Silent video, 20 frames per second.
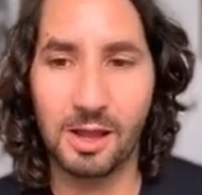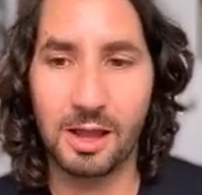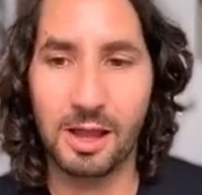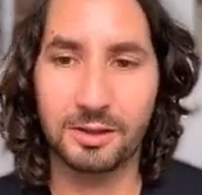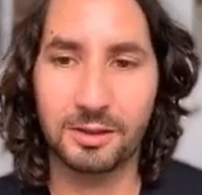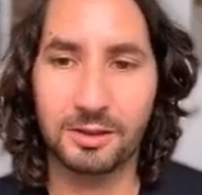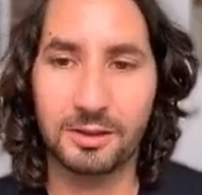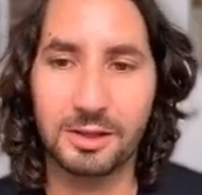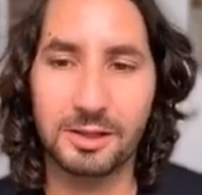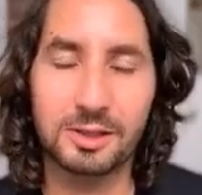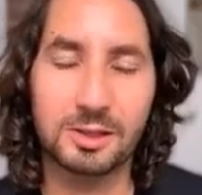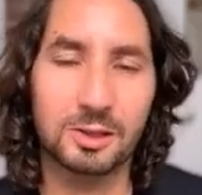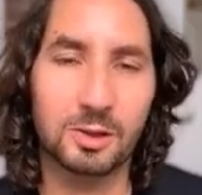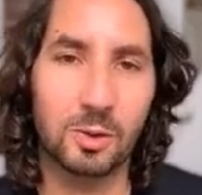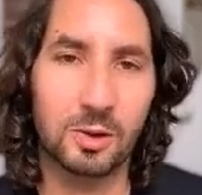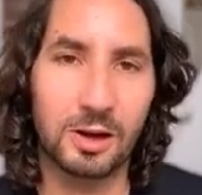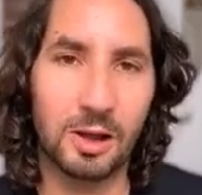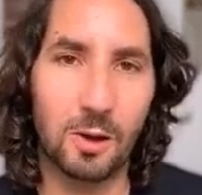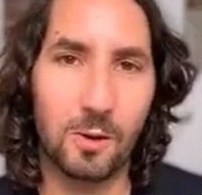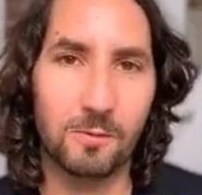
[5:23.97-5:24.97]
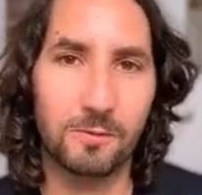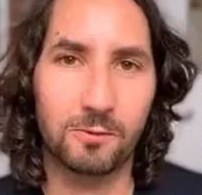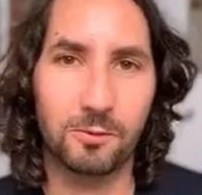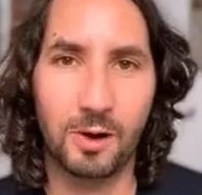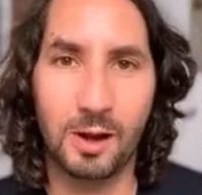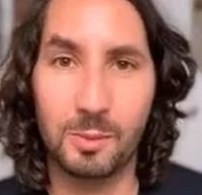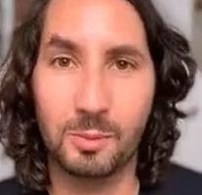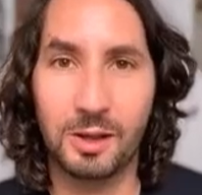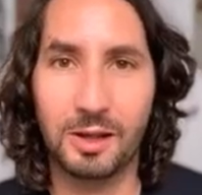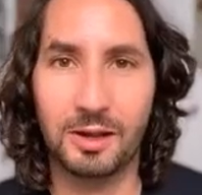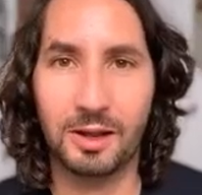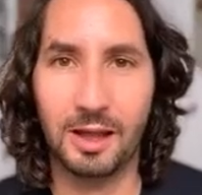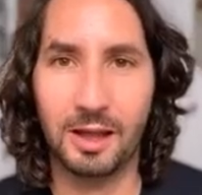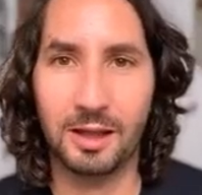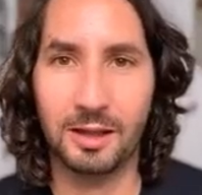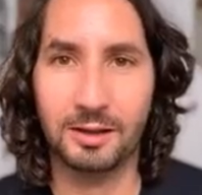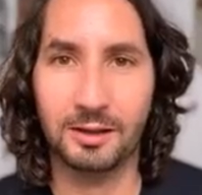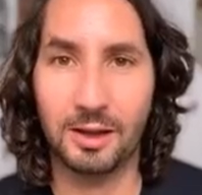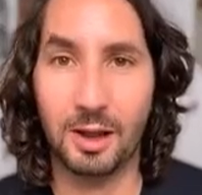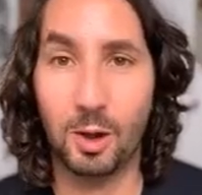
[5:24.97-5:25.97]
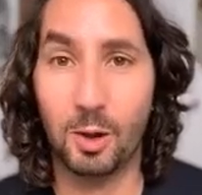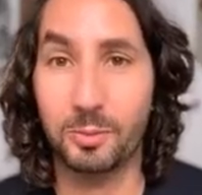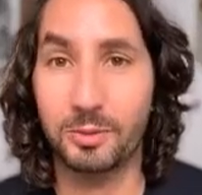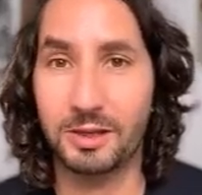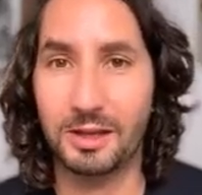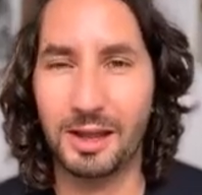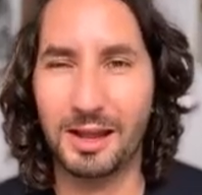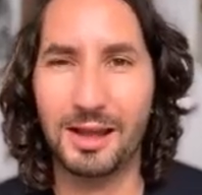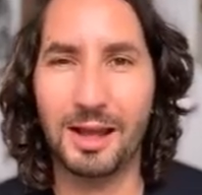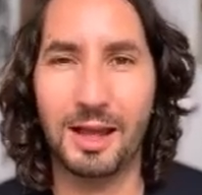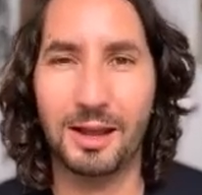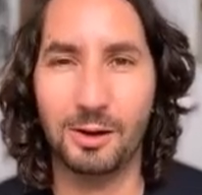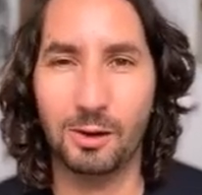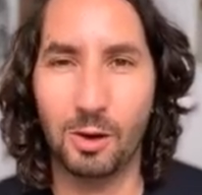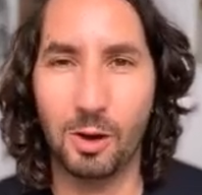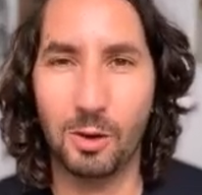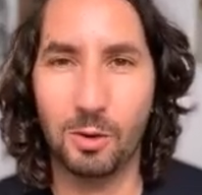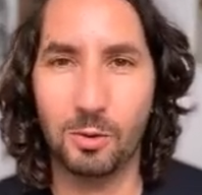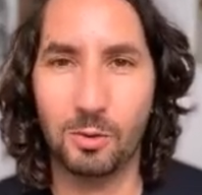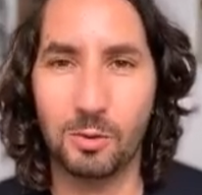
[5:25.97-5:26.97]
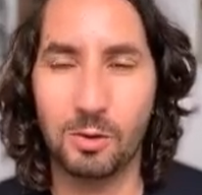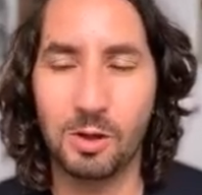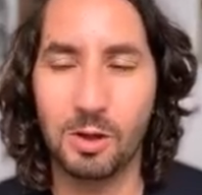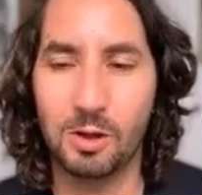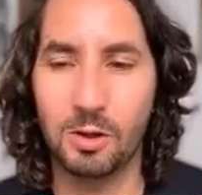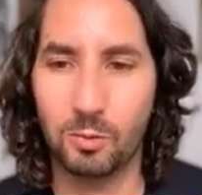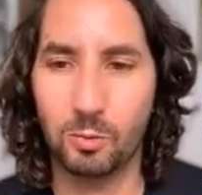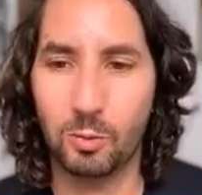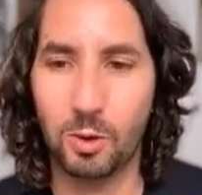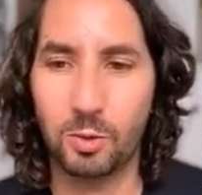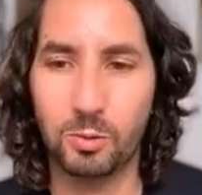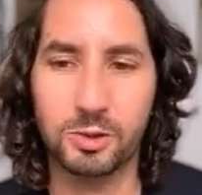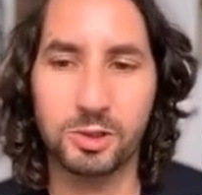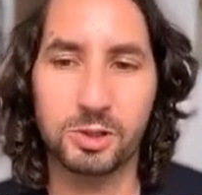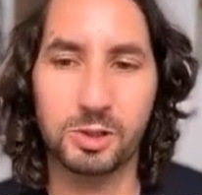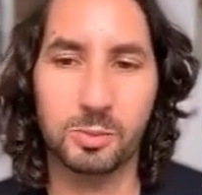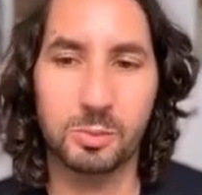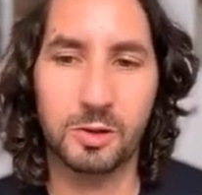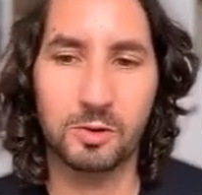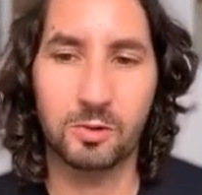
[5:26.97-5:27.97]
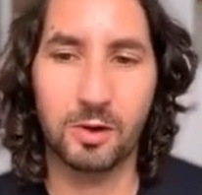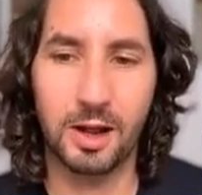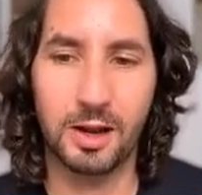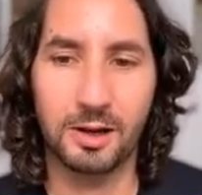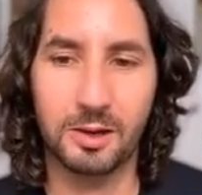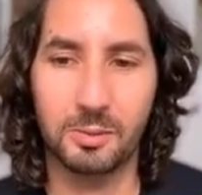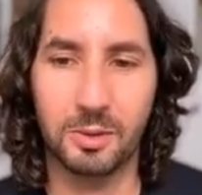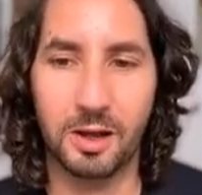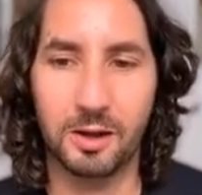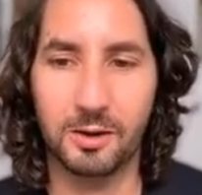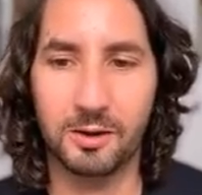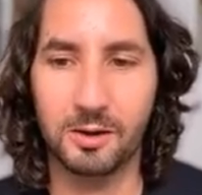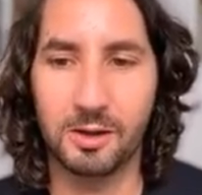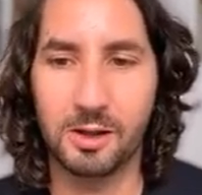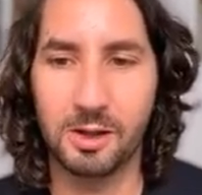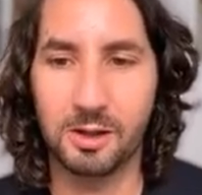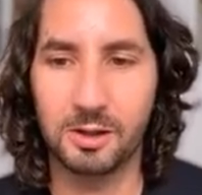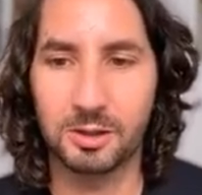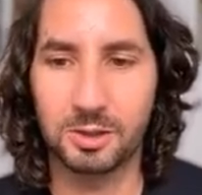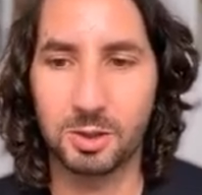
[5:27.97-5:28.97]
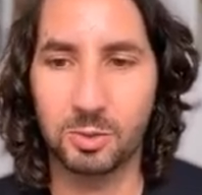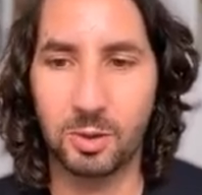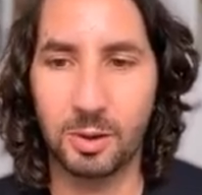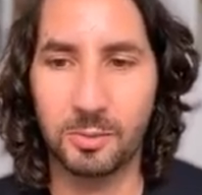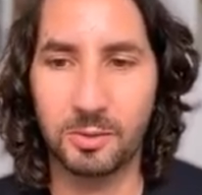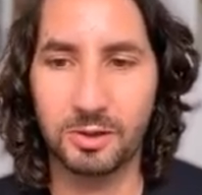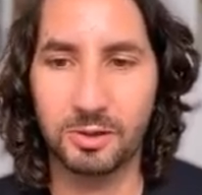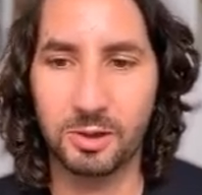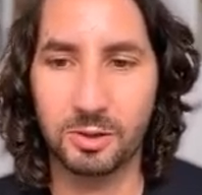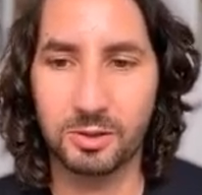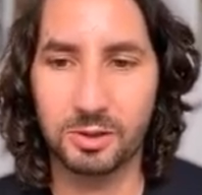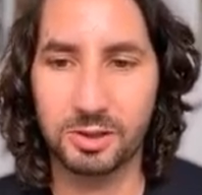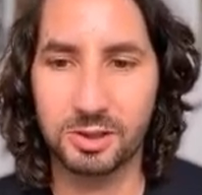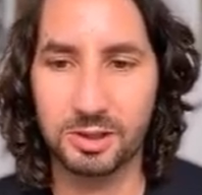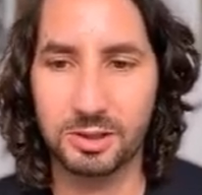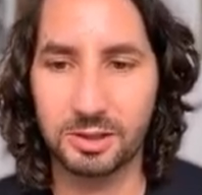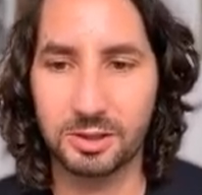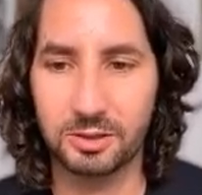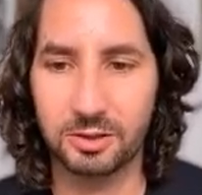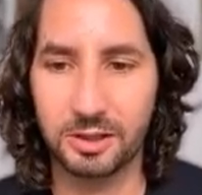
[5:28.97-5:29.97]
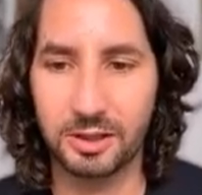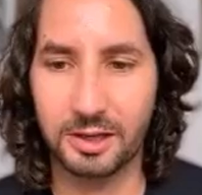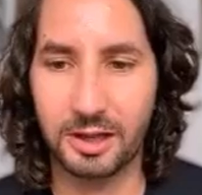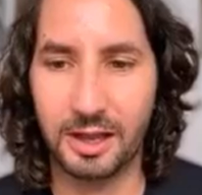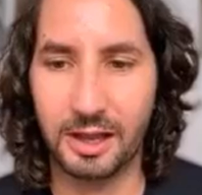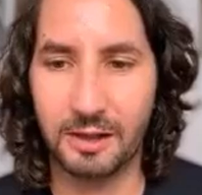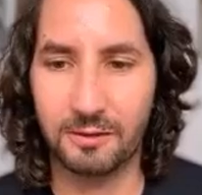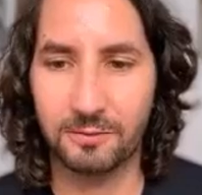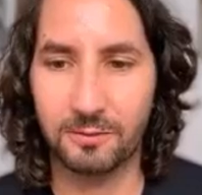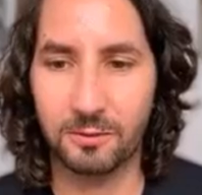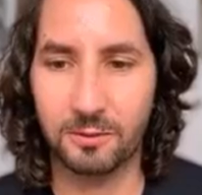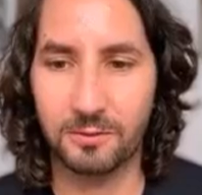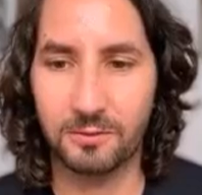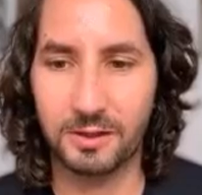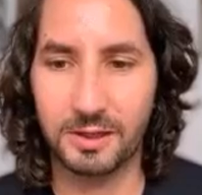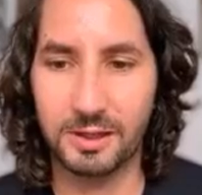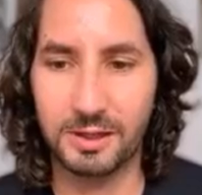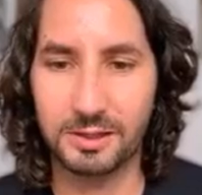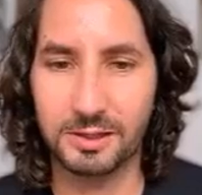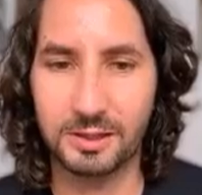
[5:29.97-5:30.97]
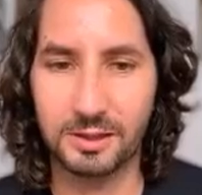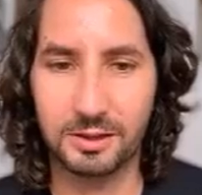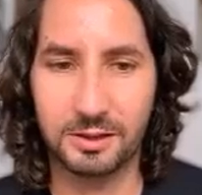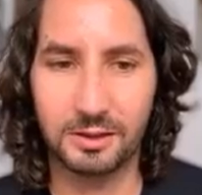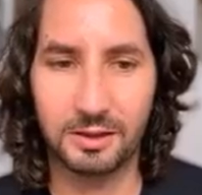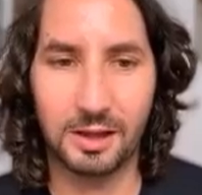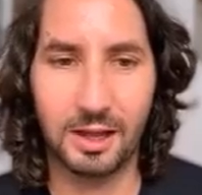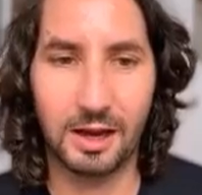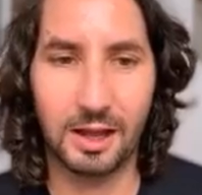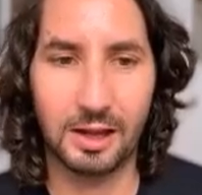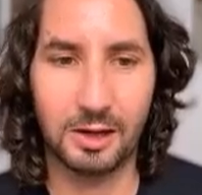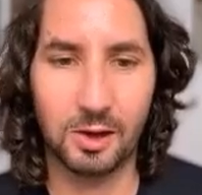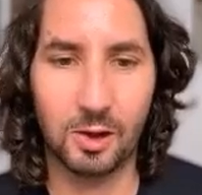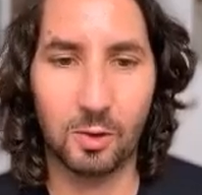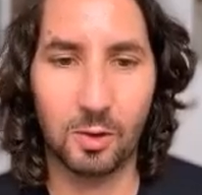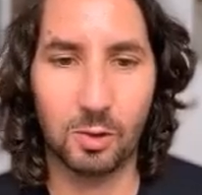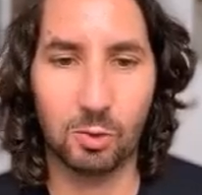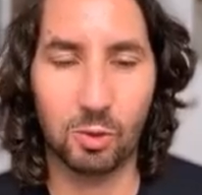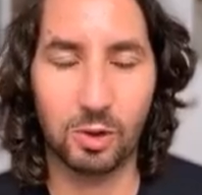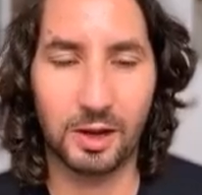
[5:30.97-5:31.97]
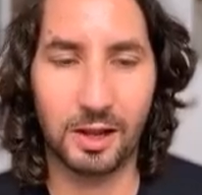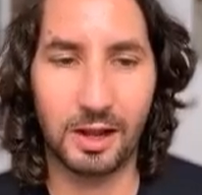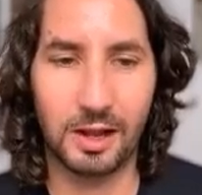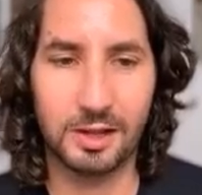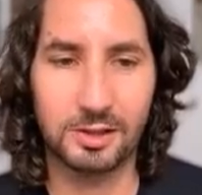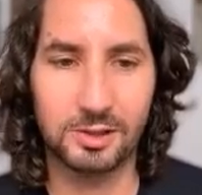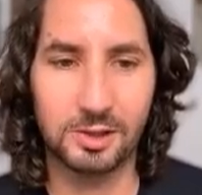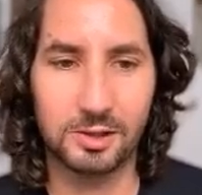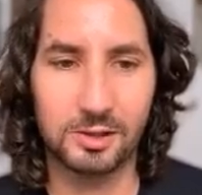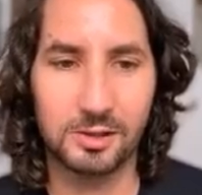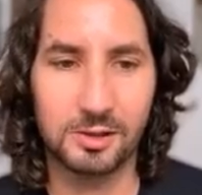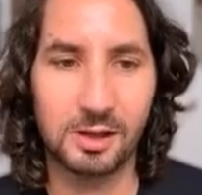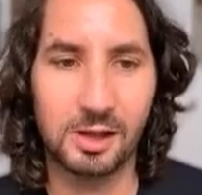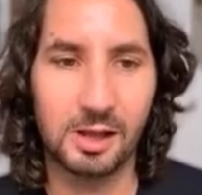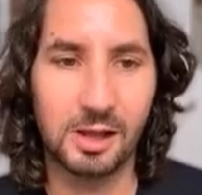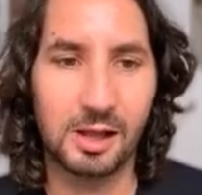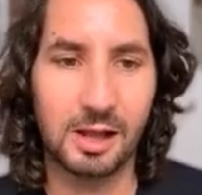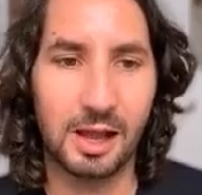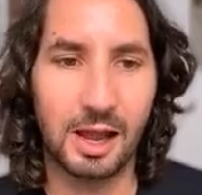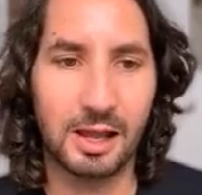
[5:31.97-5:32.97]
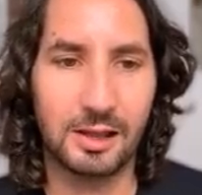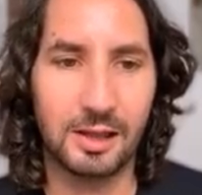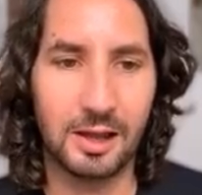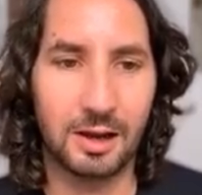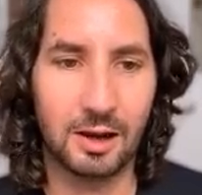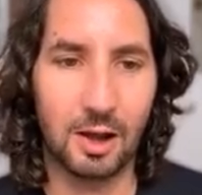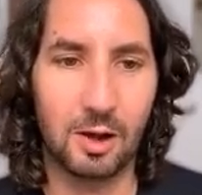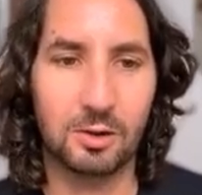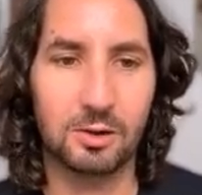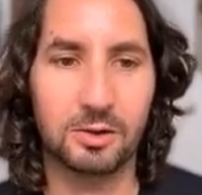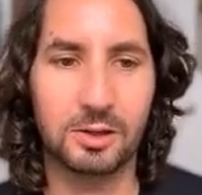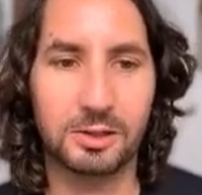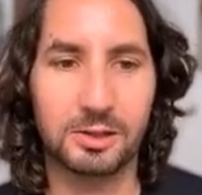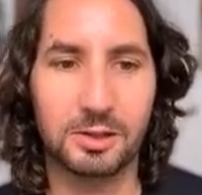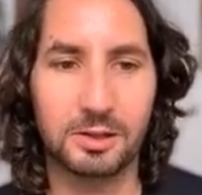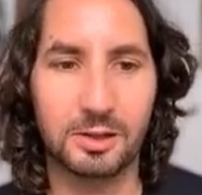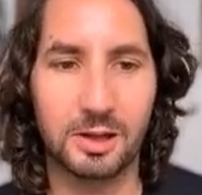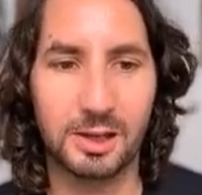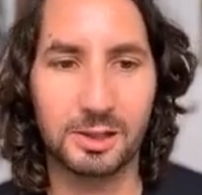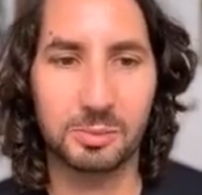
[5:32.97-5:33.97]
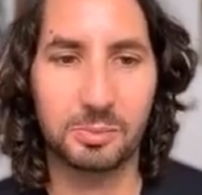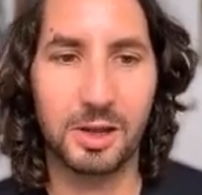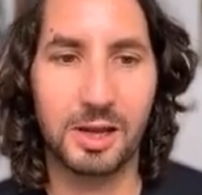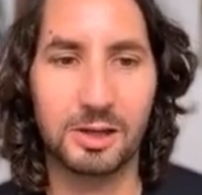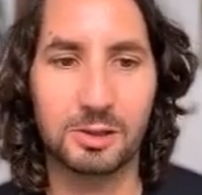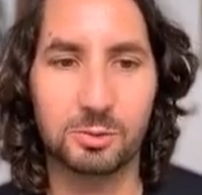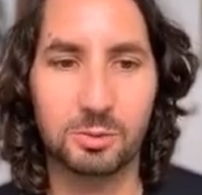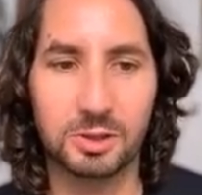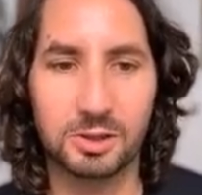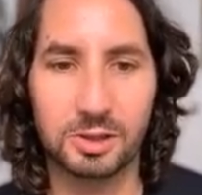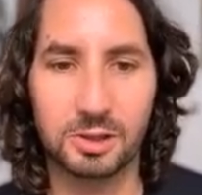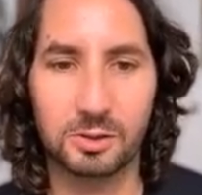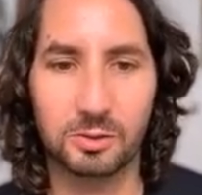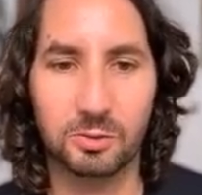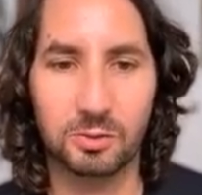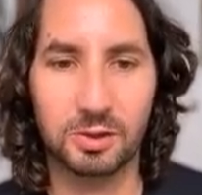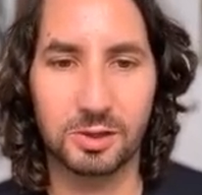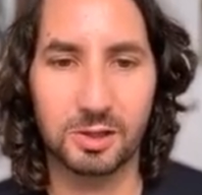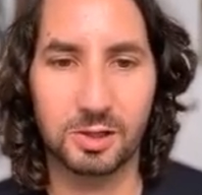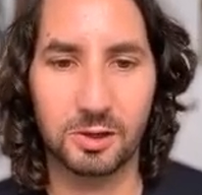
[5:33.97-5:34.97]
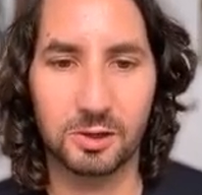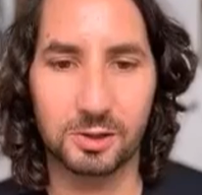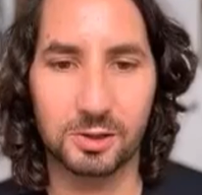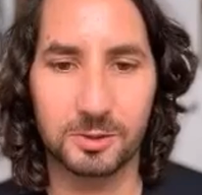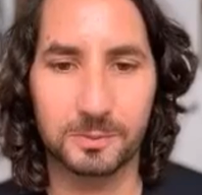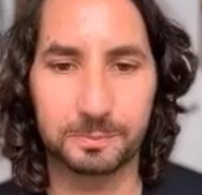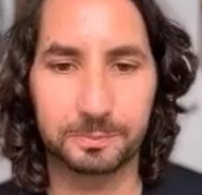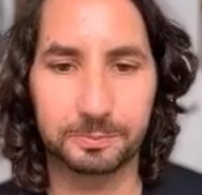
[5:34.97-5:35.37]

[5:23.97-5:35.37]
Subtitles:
This is going to help frame it and help the AI know what we should be writing about. So what I'm going to do is just click a handful of these that I know I want to answer, and then I'll click to the next page, which is research.